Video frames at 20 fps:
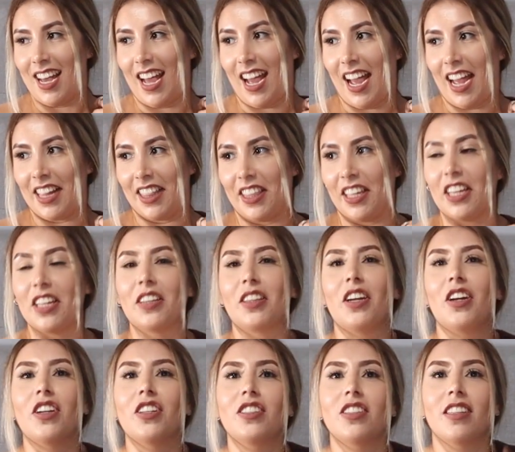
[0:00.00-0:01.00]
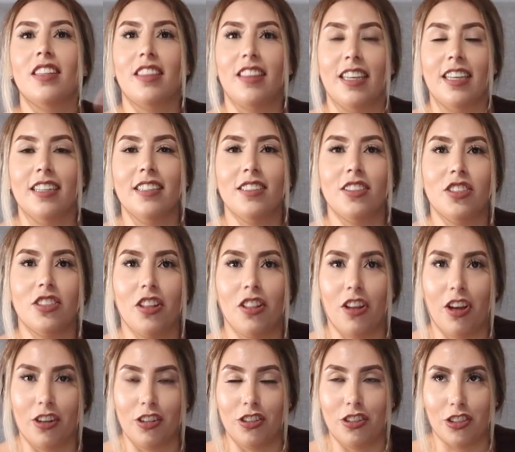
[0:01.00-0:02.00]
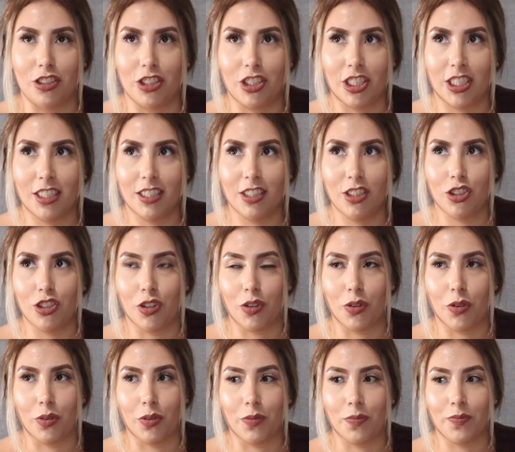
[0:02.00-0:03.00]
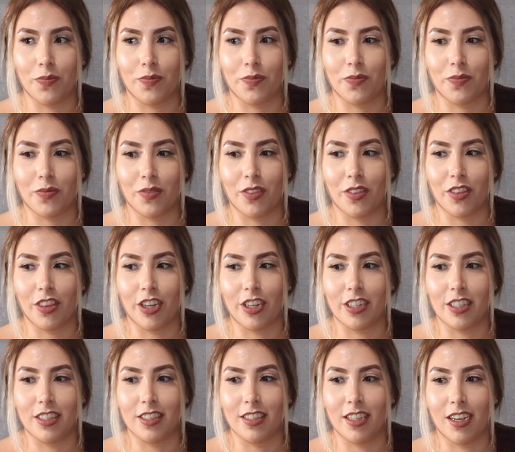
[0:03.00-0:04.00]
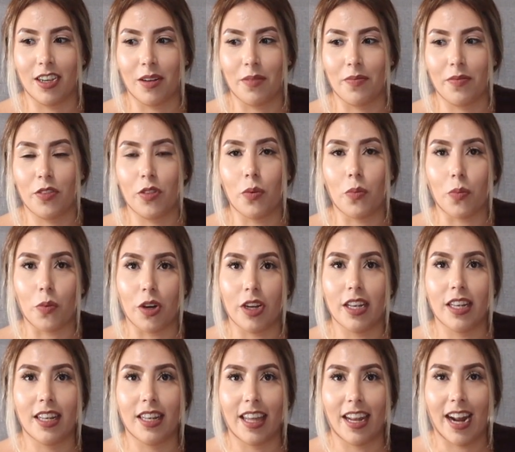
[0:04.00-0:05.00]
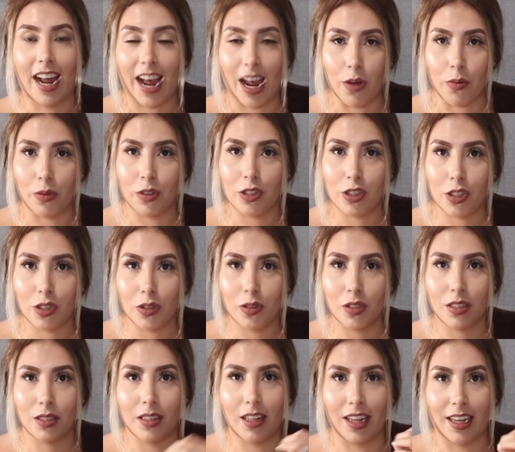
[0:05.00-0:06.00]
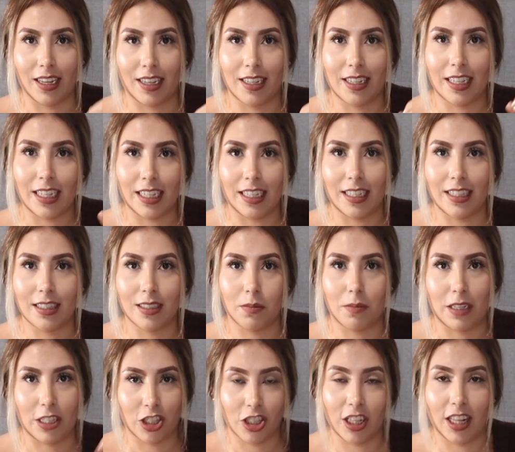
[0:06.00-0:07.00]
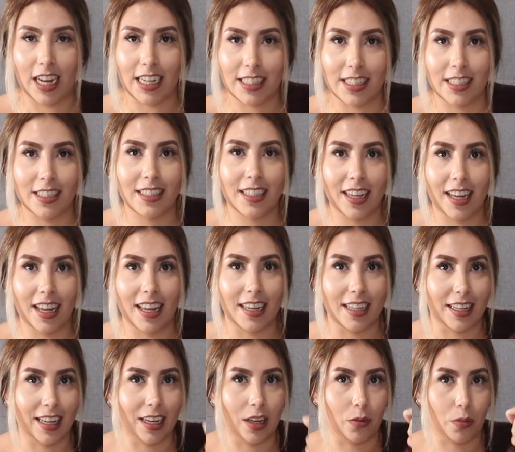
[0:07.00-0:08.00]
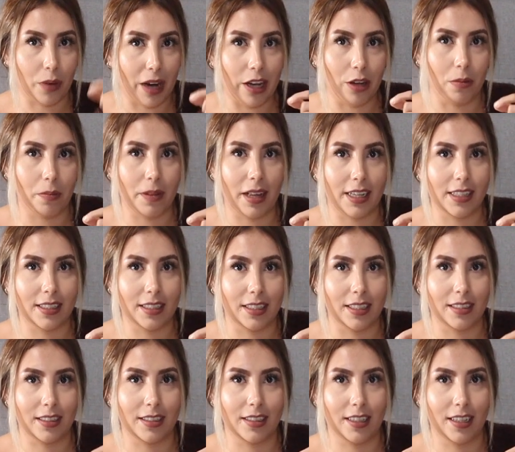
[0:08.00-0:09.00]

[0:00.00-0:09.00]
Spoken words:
I think there's a lot of surgeons. So there's the one that I went to, like he specializes in like rhinoplasties.